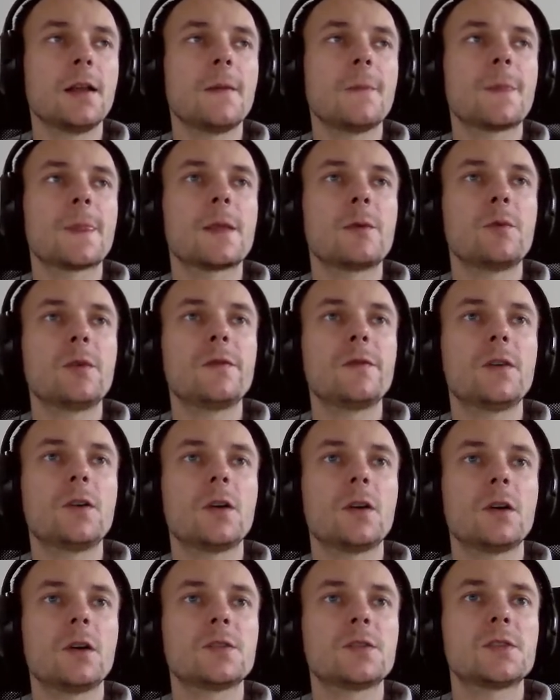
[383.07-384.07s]
We've
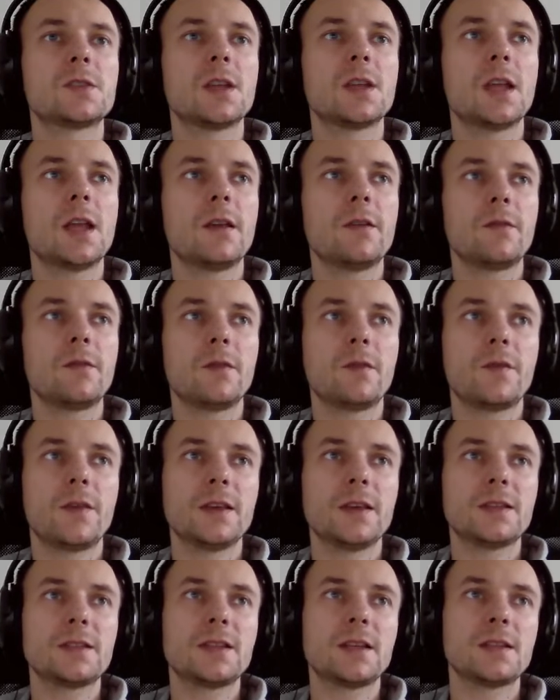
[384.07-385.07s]
got
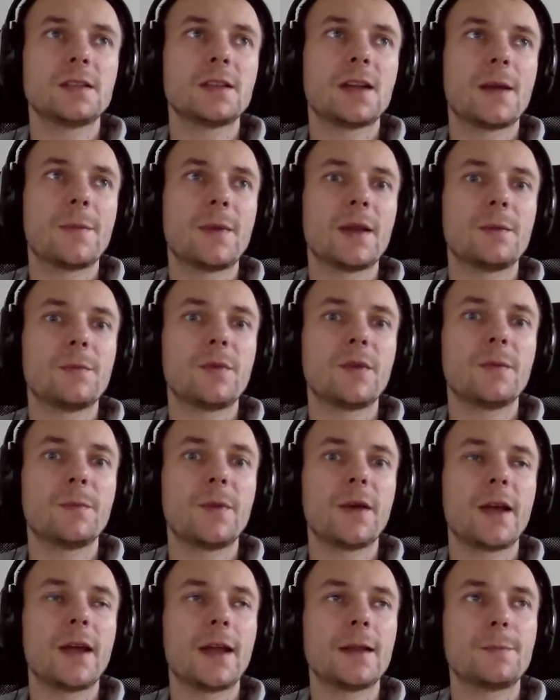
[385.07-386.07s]
everything set up and
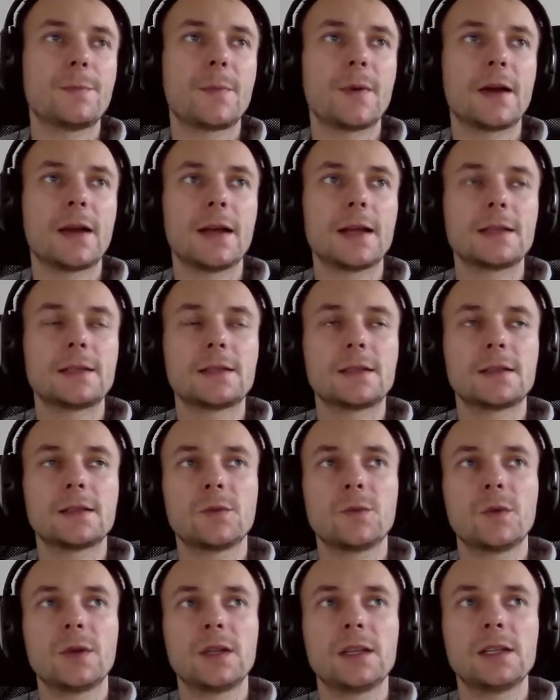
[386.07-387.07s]
prepared, but
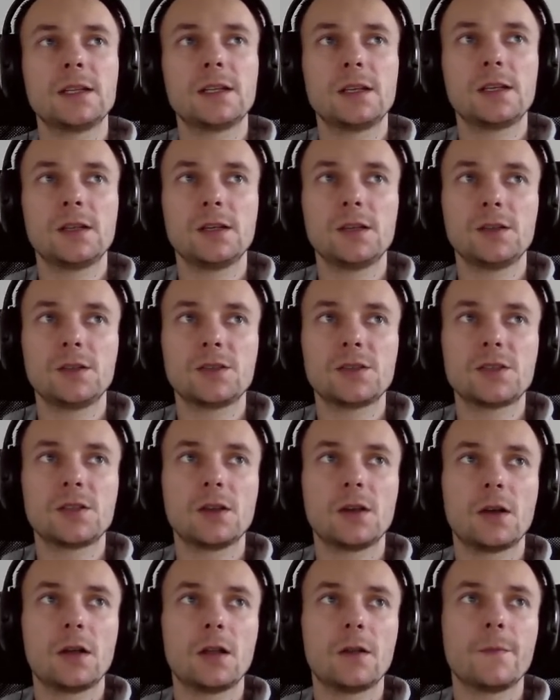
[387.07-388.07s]
we didn't
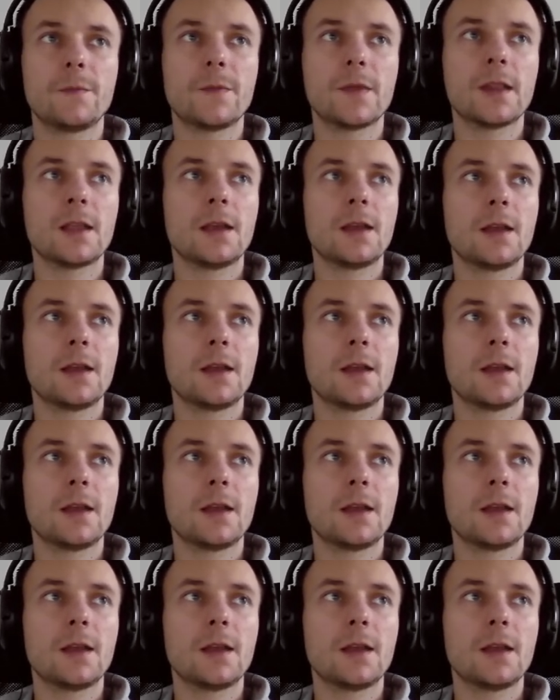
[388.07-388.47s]
install